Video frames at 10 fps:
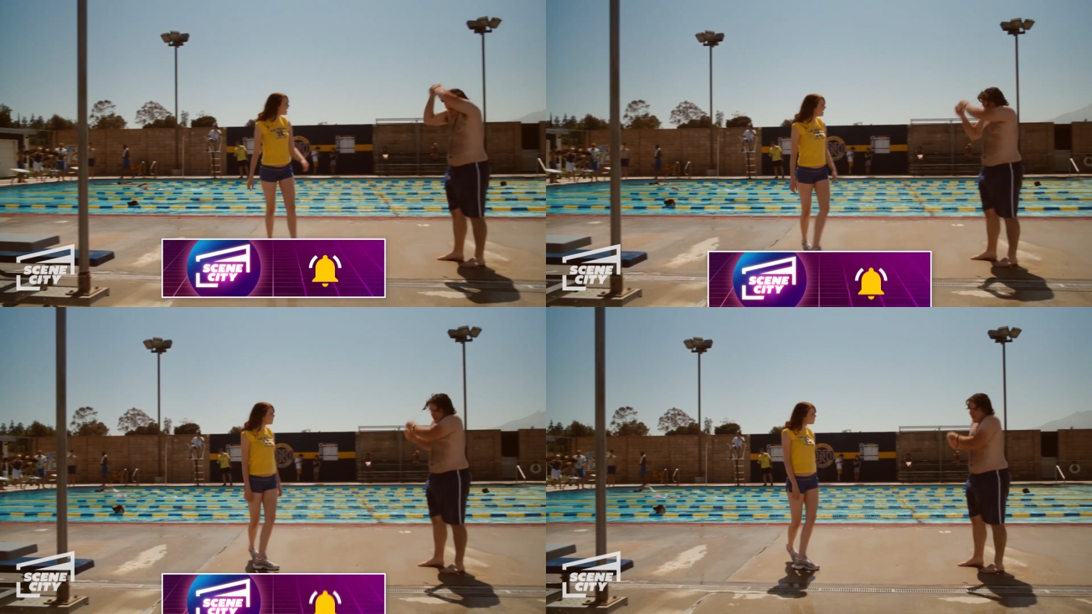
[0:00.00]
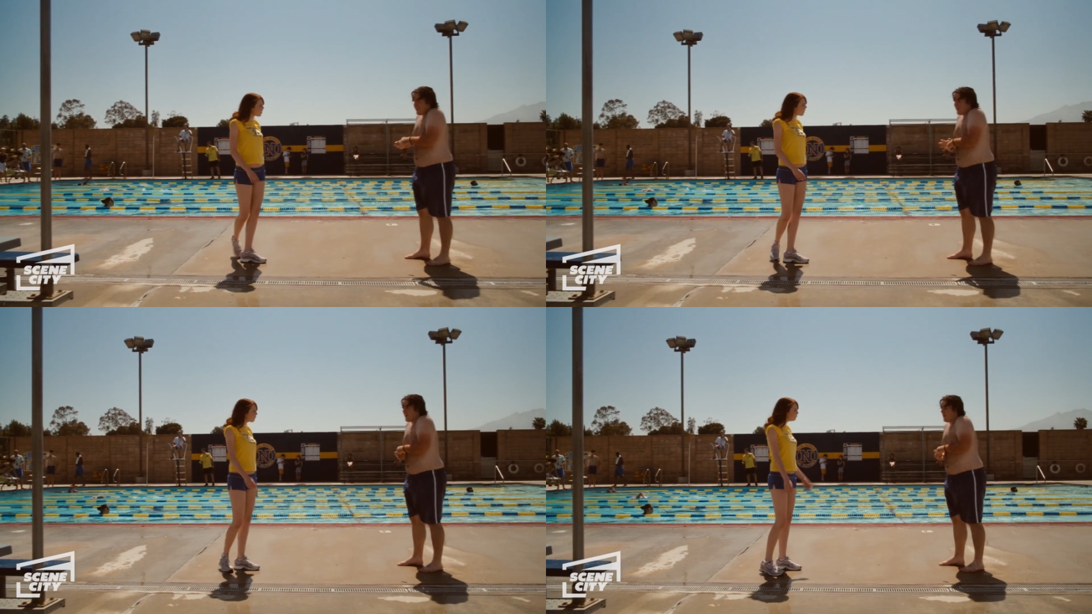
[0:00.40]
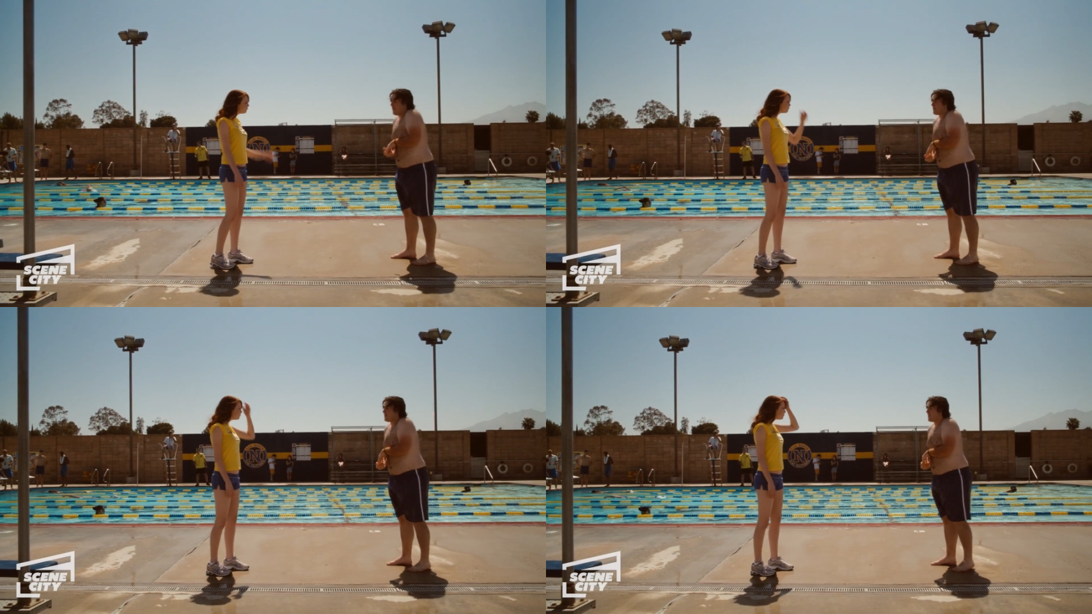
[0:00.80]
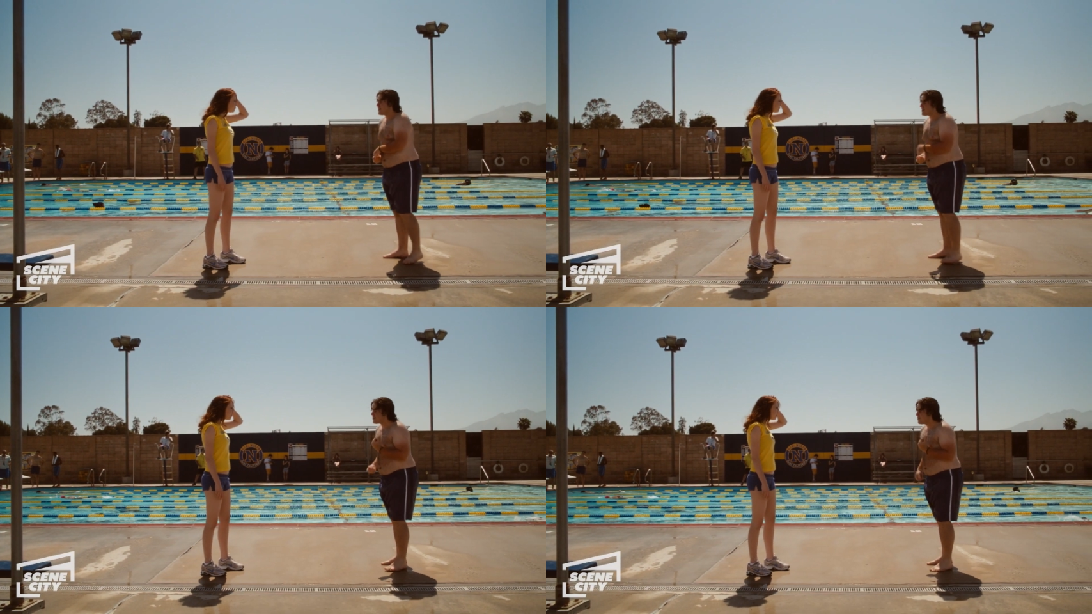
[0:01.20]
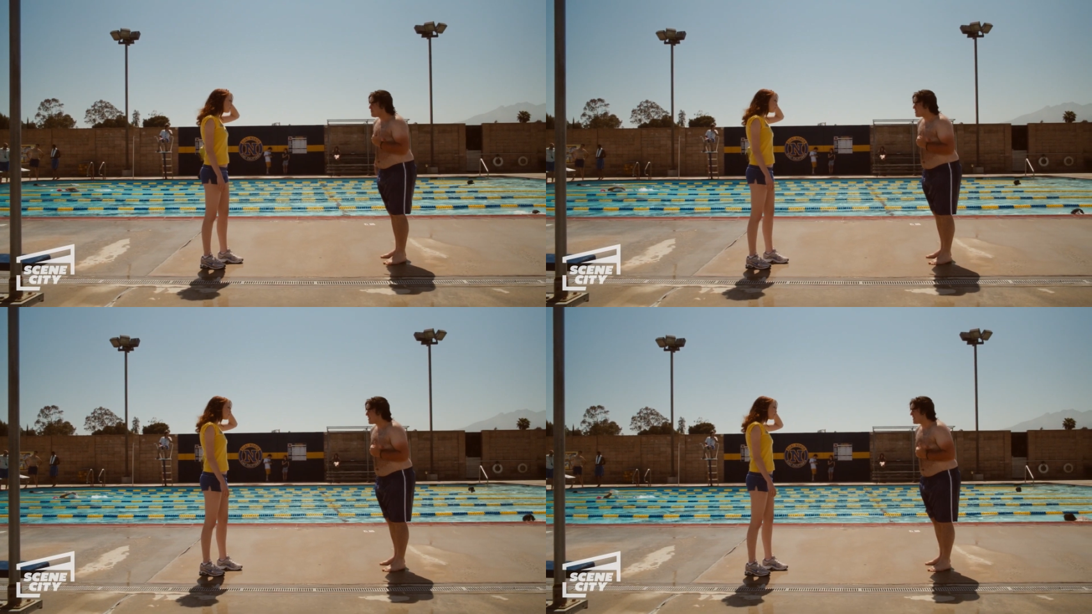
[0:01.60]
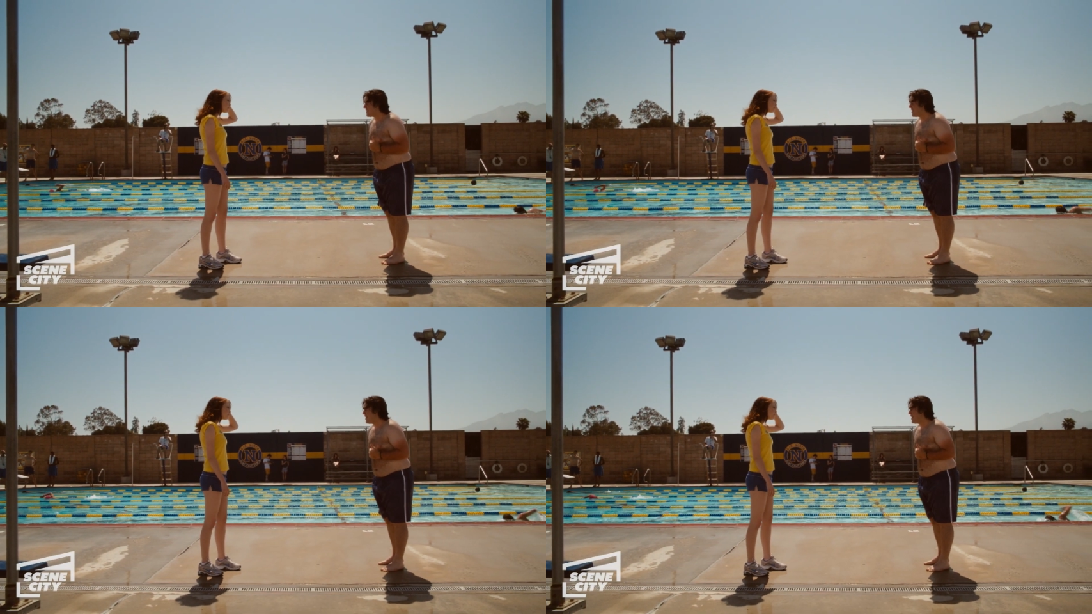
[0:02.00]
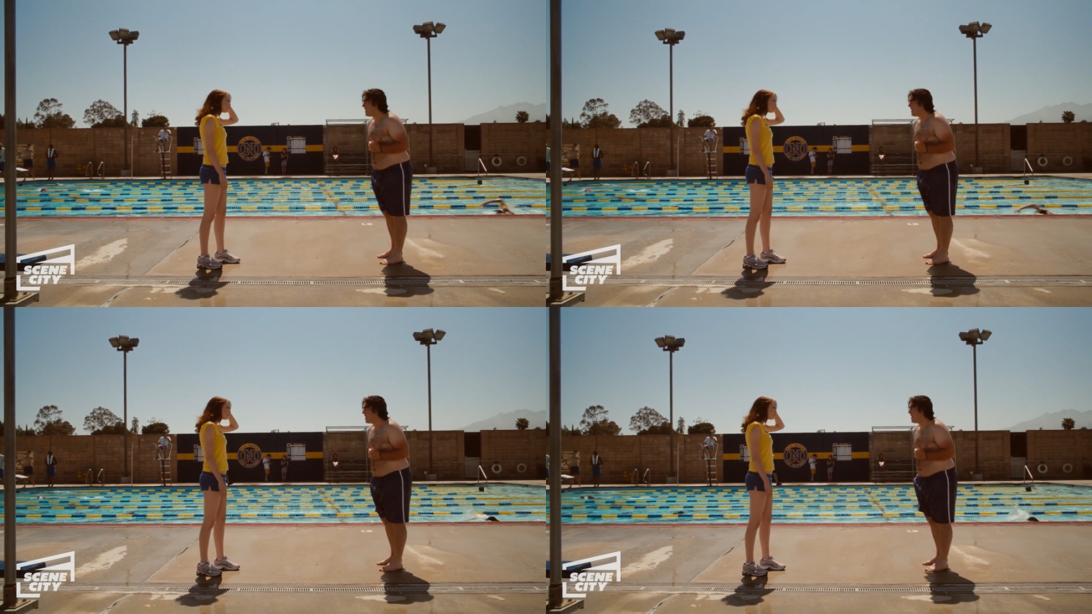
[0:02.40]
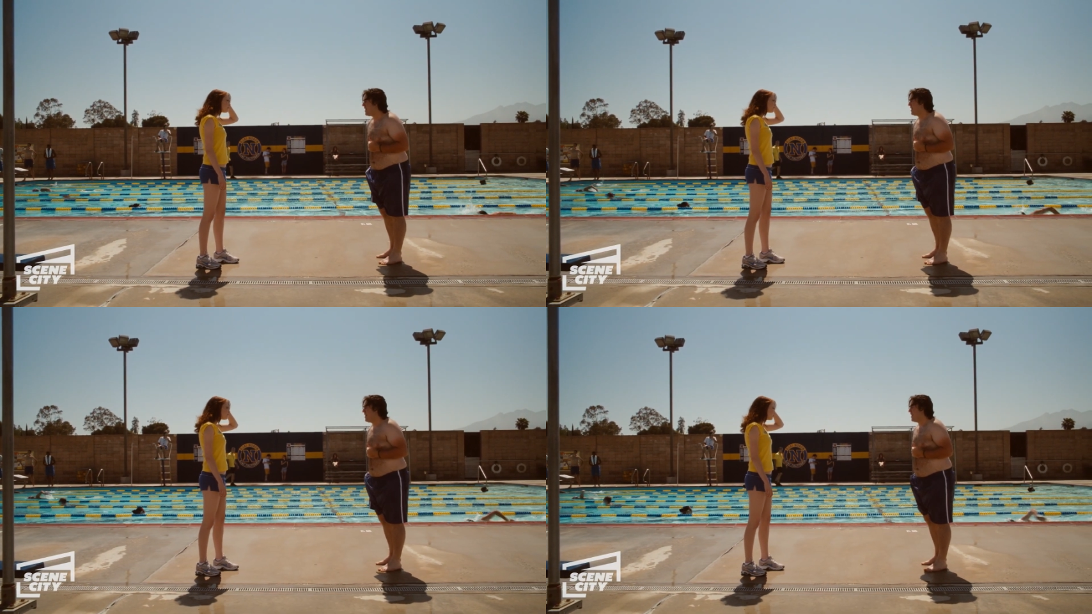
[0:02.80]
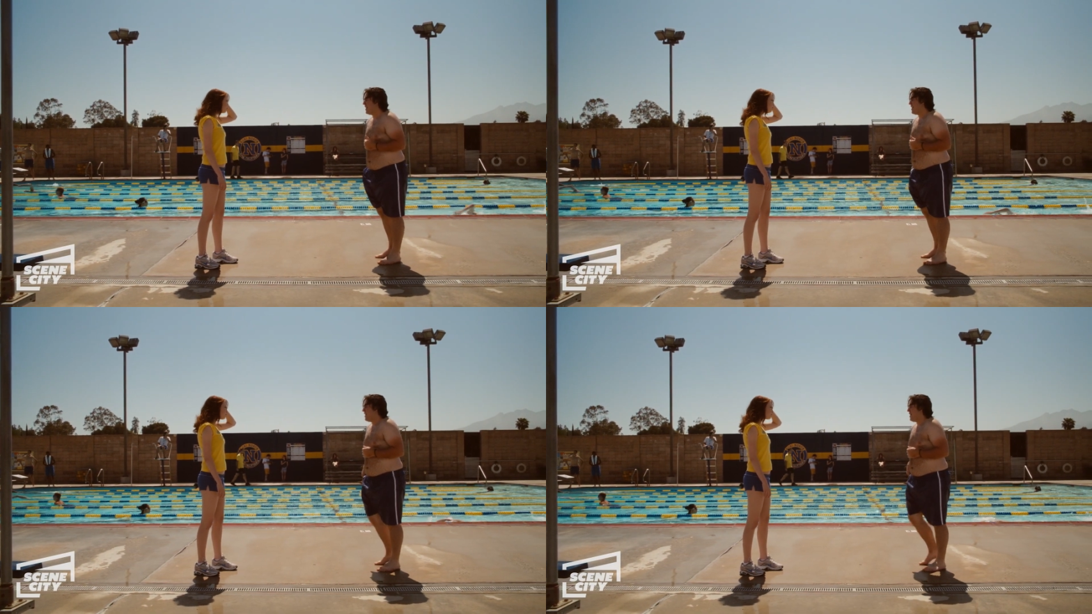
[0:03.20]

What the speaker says: Nobody's mouth can be seen.